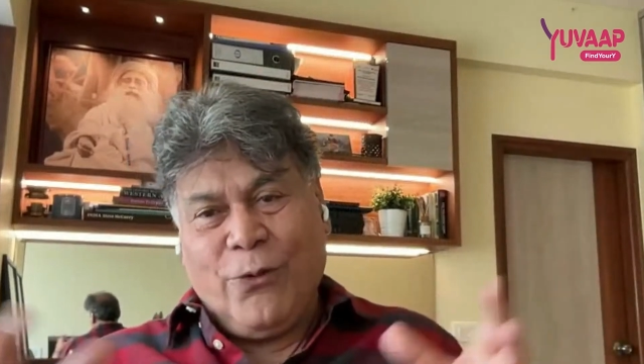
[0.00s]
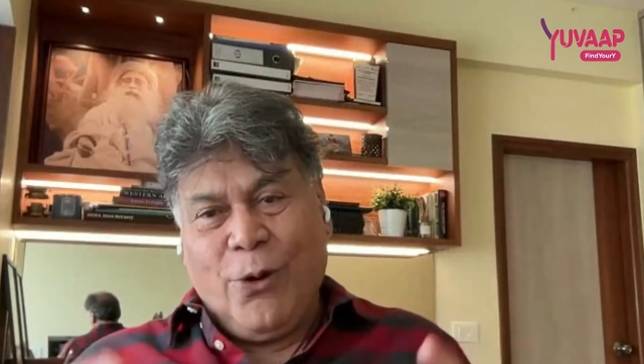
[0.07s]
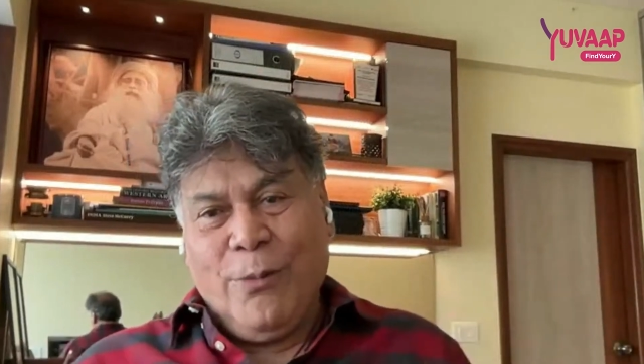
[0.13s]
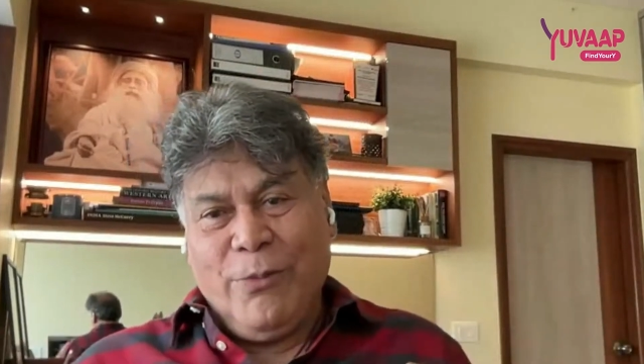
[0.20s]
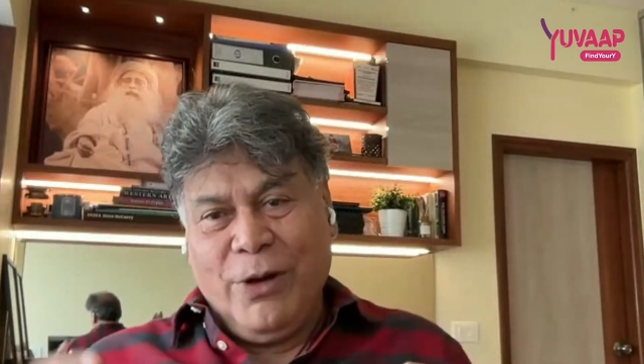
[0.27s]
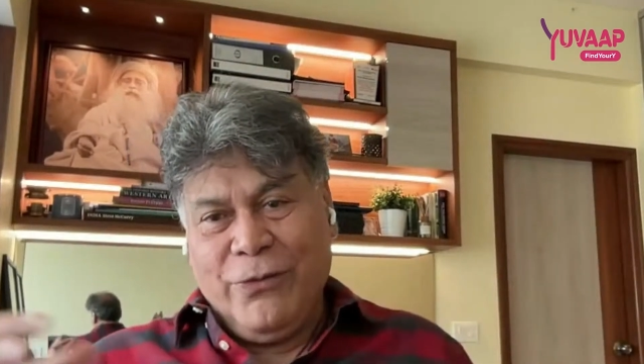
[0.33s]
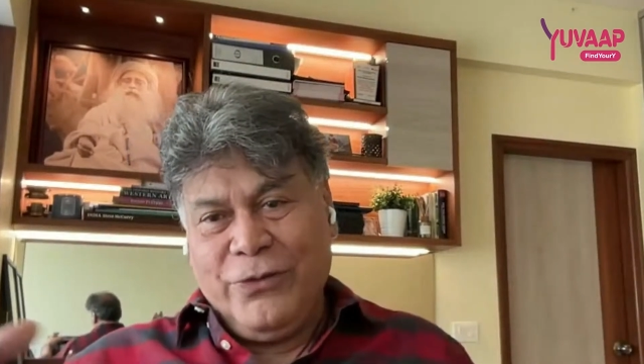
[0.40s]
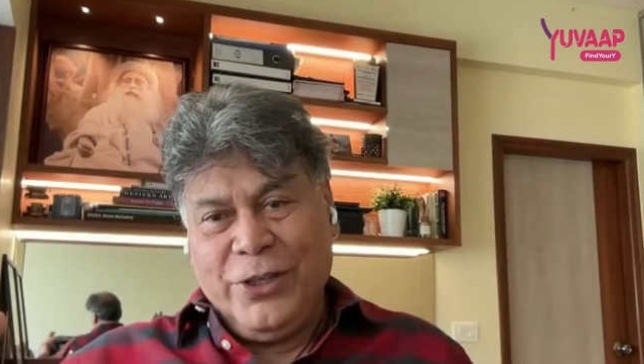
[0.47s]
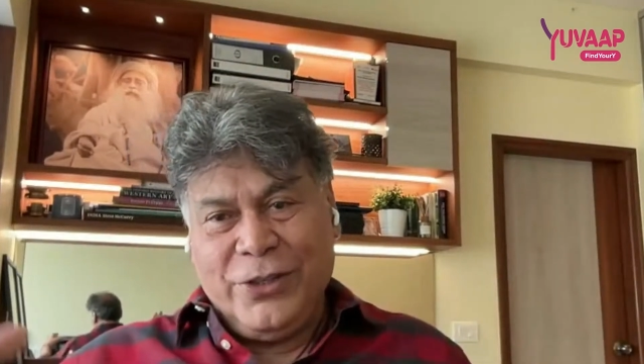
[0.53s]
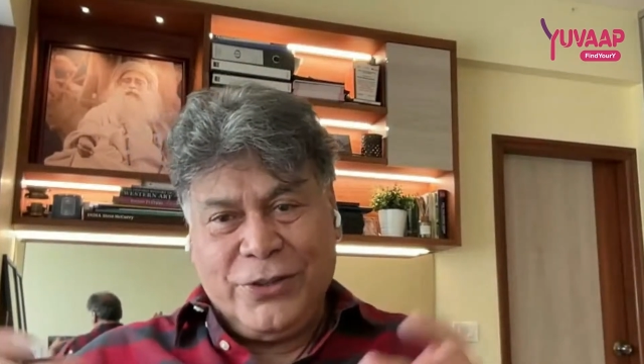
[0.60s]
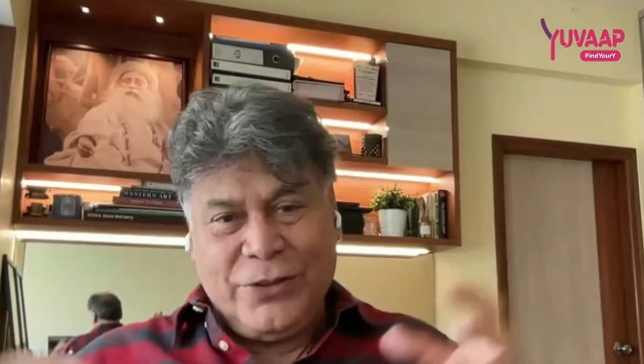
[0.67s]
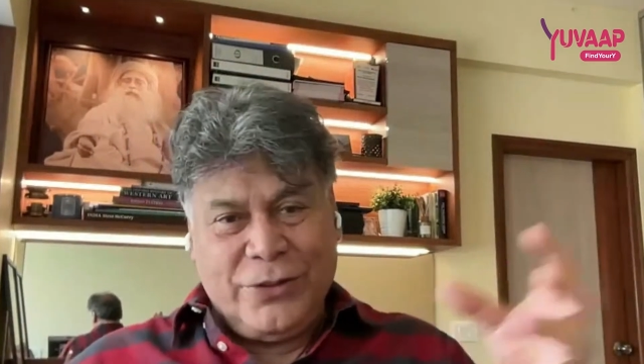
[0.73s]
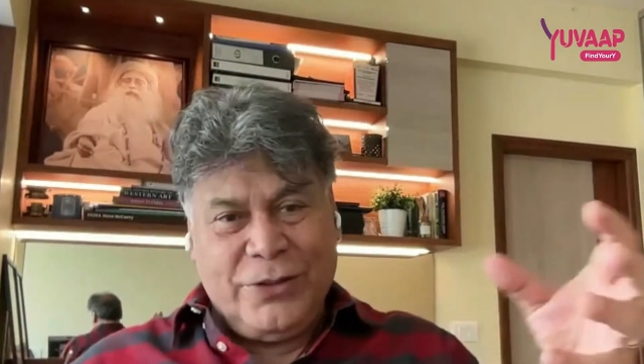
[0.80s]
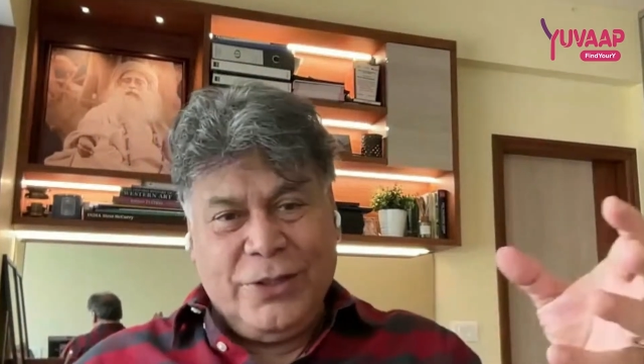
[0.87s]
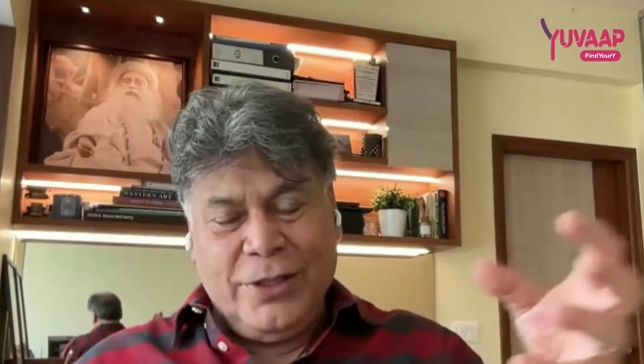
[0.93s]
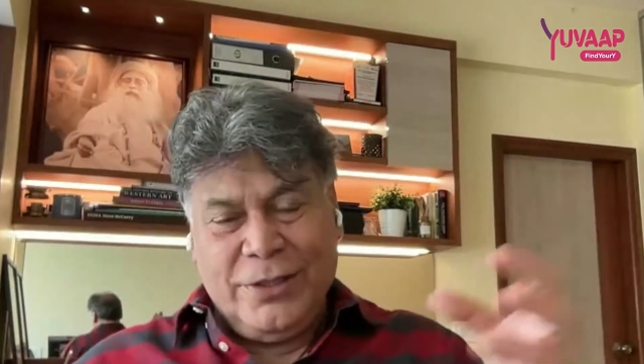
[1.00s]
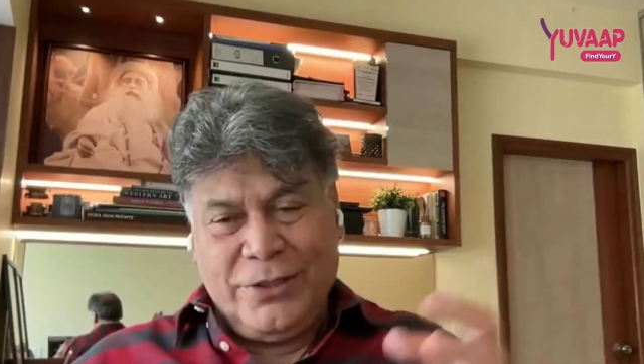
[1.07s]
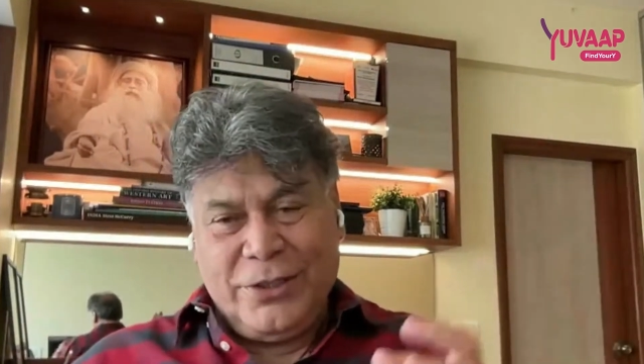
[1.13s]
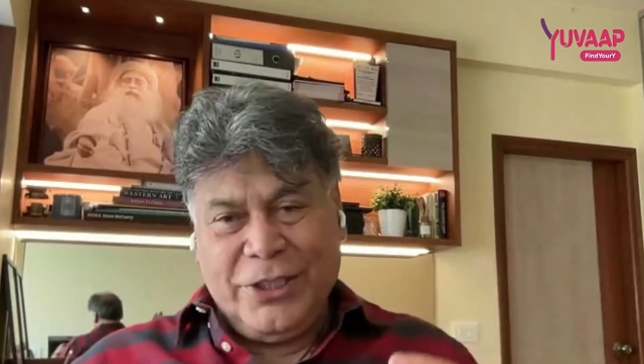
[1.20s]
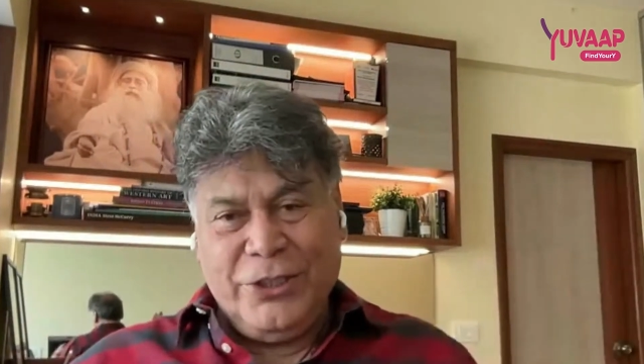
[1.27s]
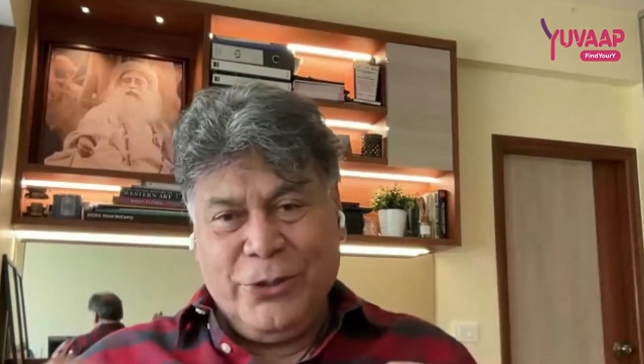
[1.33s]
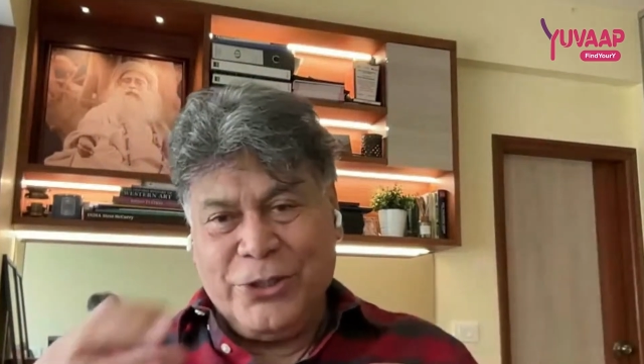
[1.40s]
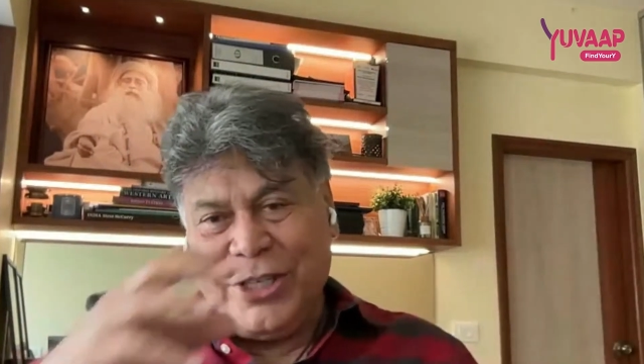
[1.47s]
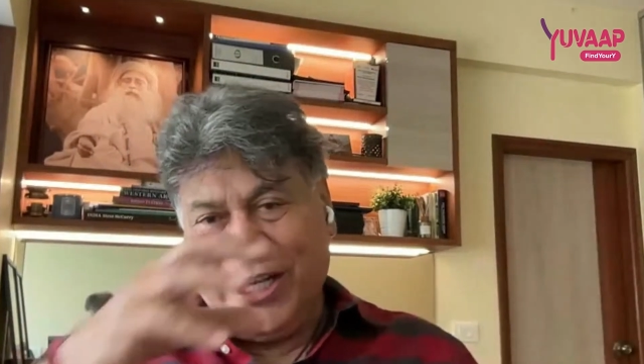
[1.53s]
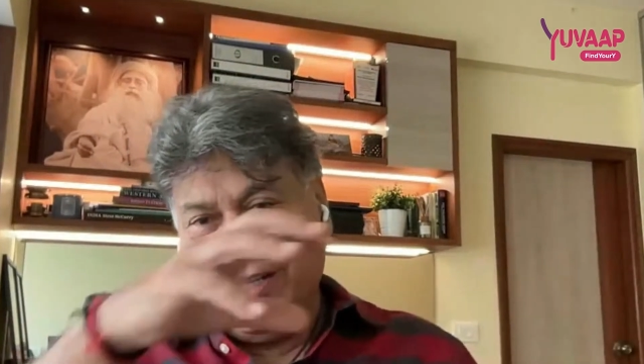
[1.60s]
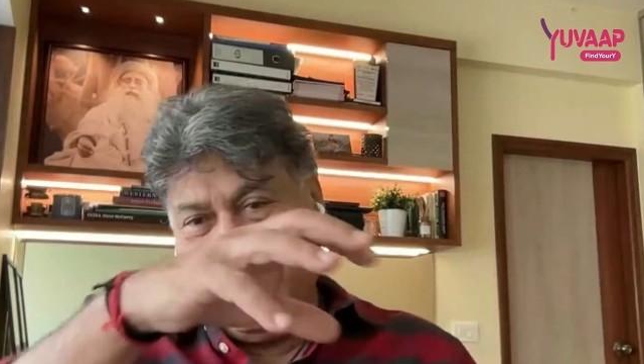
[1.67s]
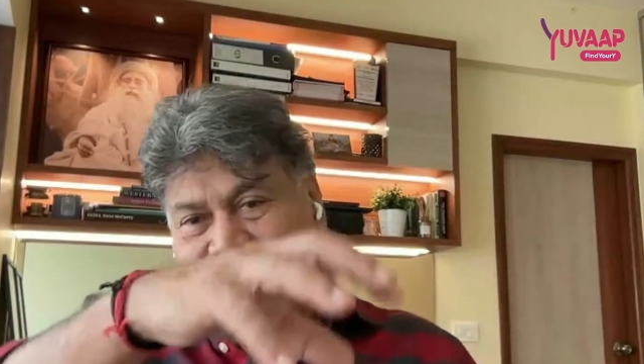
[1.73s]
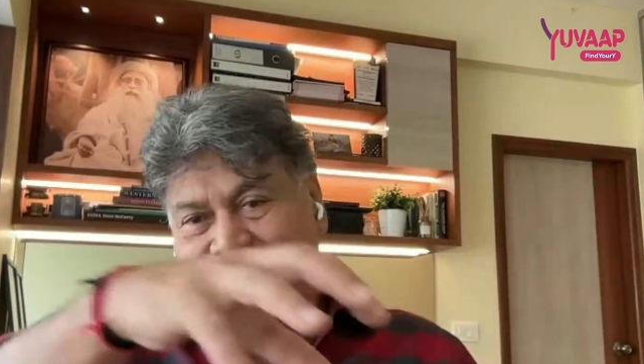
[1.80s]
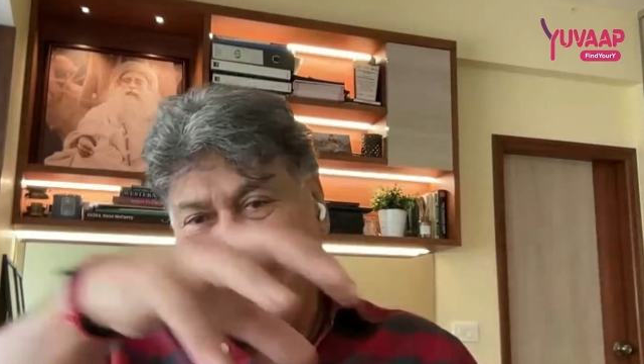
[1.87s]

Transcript: form of the Tridosha,